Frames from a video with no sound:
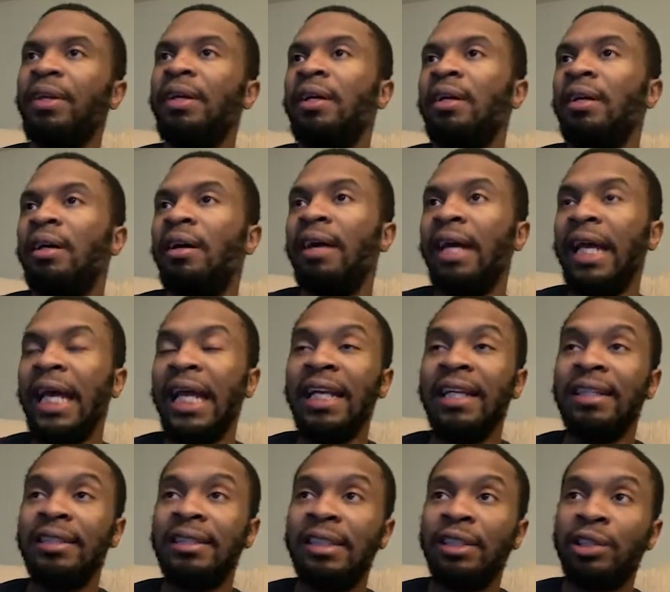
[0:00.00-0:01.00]
All right, and
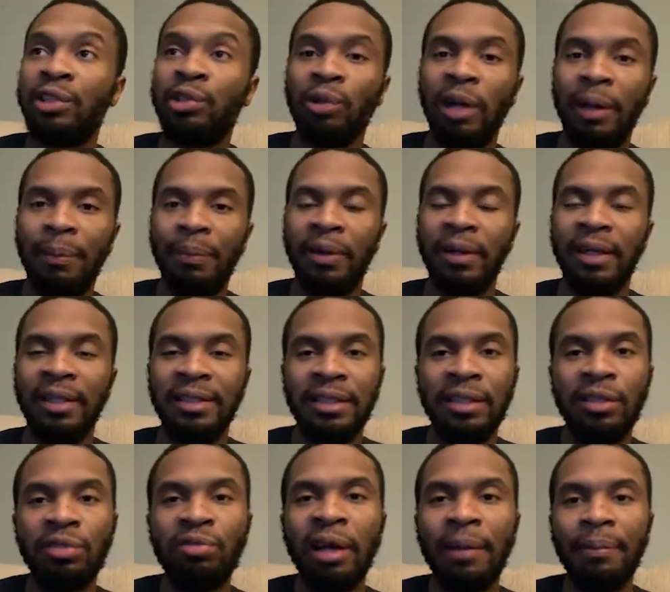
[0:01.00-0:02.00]
then teardropper. A
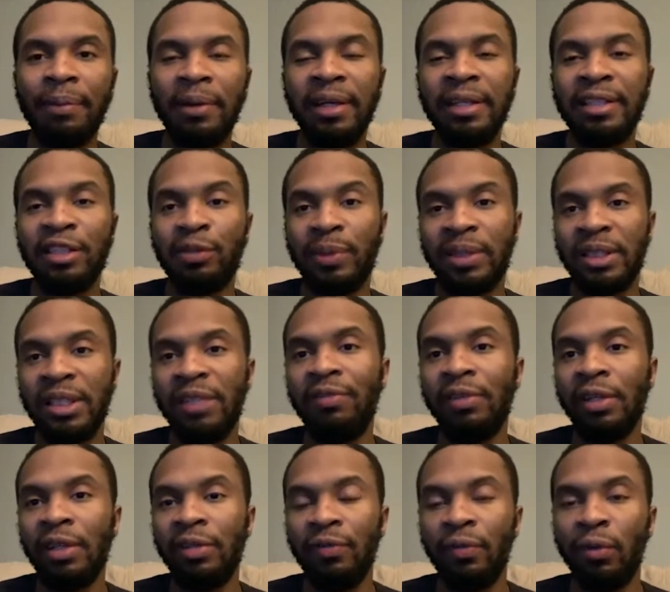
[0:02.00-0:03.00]
teardropper is
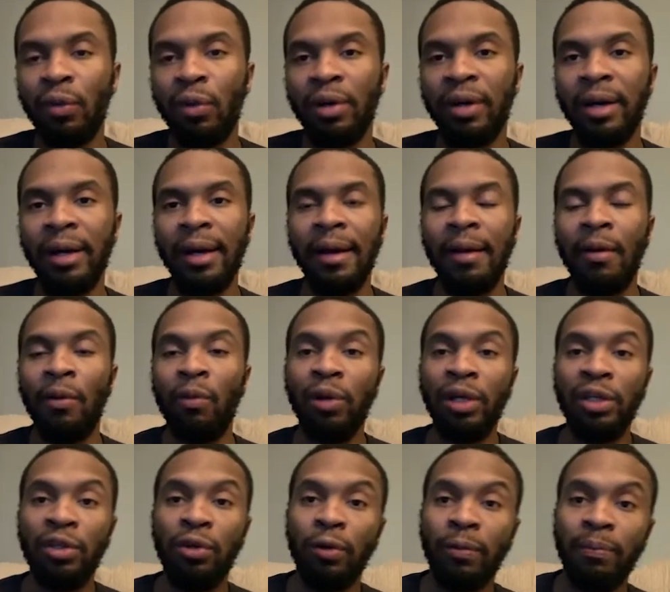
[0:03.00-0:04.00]
specifically for
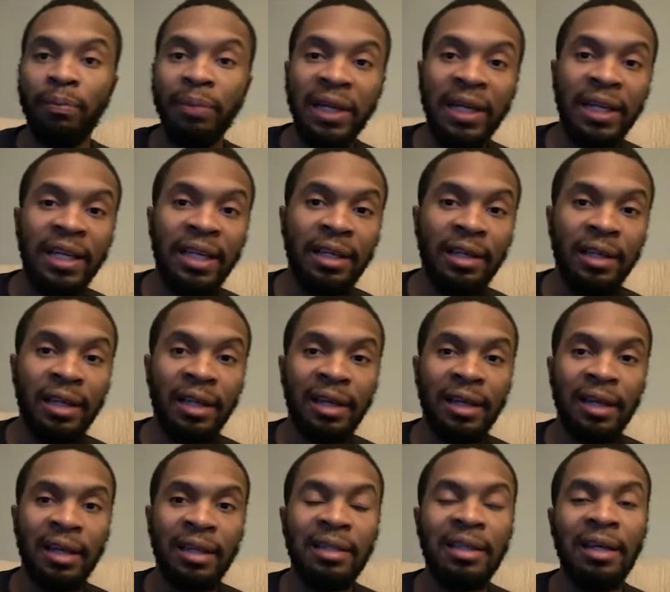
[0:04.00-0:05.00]
when you're beating
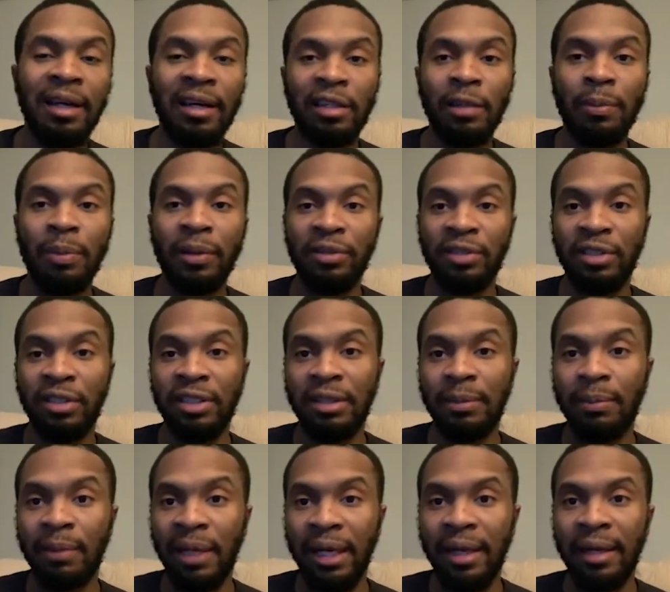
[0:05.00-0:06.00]
the other person's
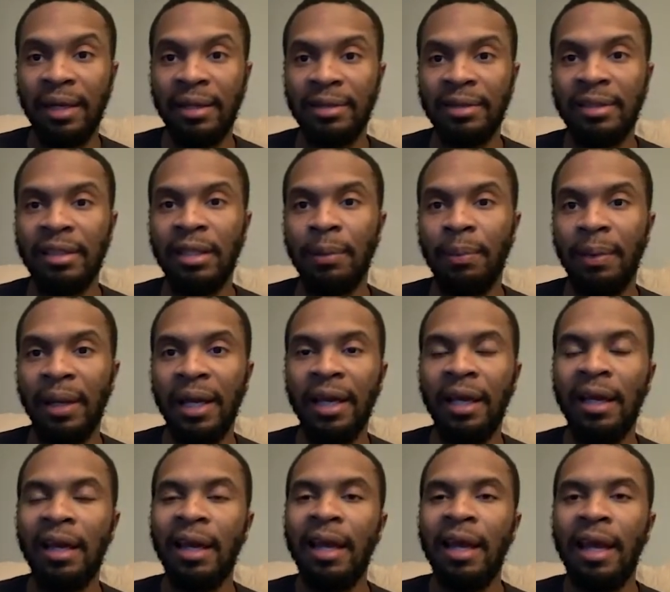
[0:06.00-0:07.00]
man to the paint,
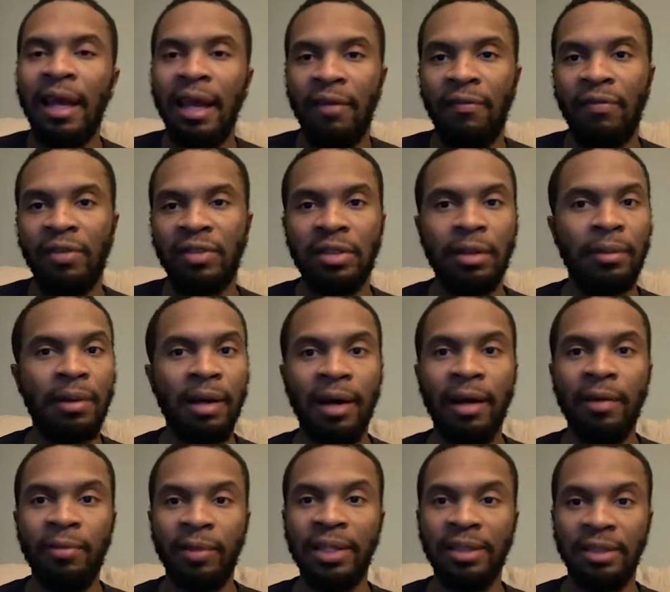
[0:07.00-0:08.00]
and for some
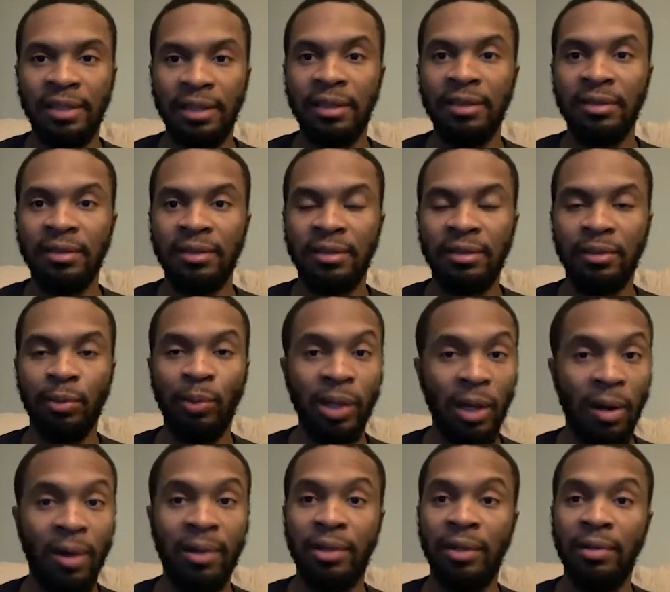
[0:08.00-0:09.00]
odd reason, we
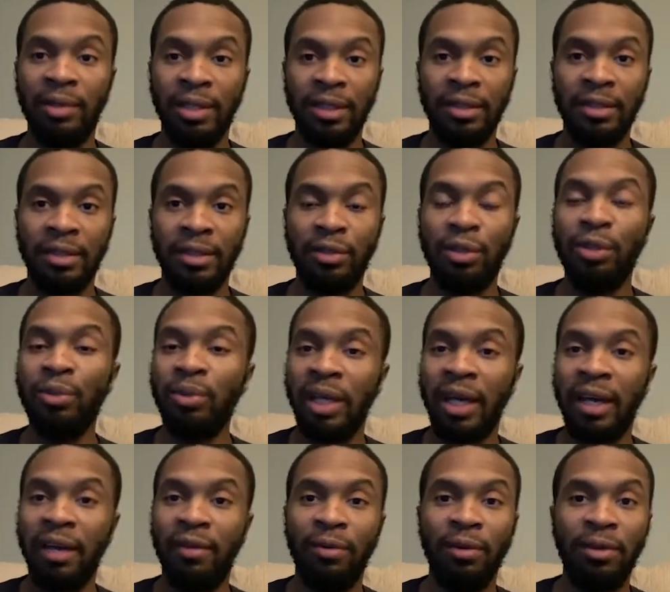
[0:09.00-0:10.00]
all know this,
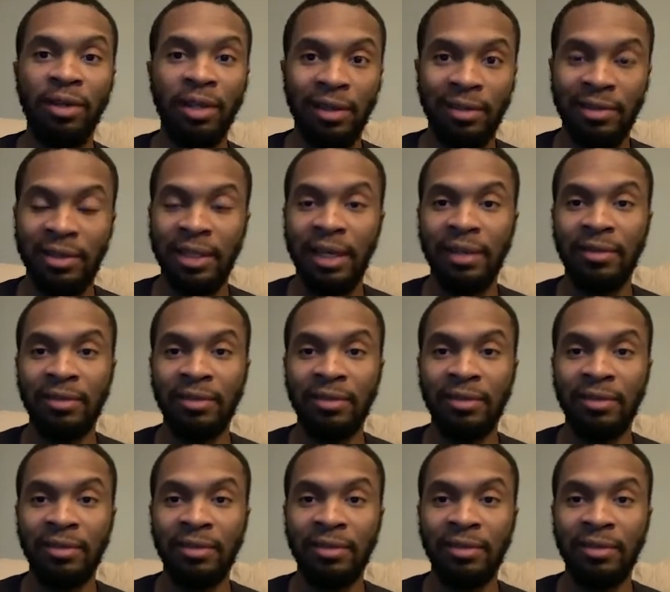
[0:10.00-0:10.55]
2K for years now